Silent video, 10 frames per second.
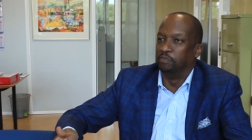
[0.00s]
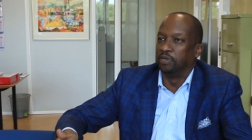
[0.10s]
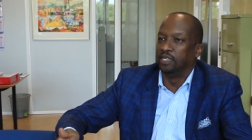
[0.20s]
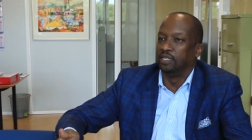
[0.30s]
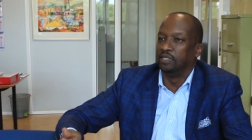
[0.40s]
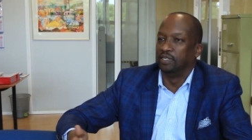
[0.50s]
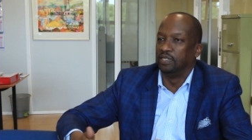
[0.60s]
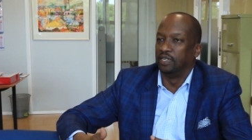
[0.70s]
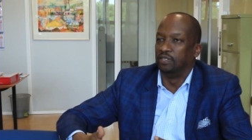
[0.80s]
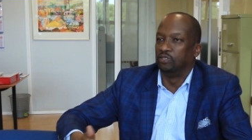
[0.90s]
coming in and,
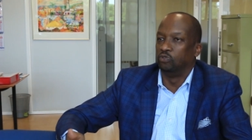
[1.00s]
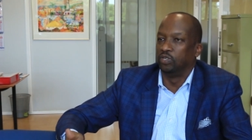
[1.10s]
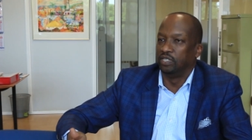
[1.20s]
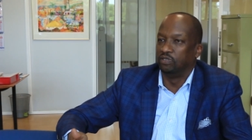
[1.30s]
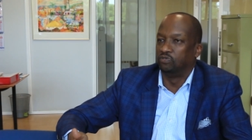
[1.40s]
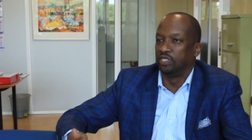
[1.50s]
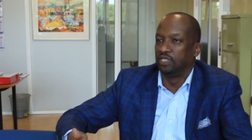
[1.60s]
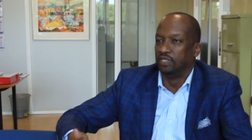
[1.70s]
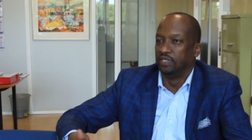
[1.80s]
and showing an interest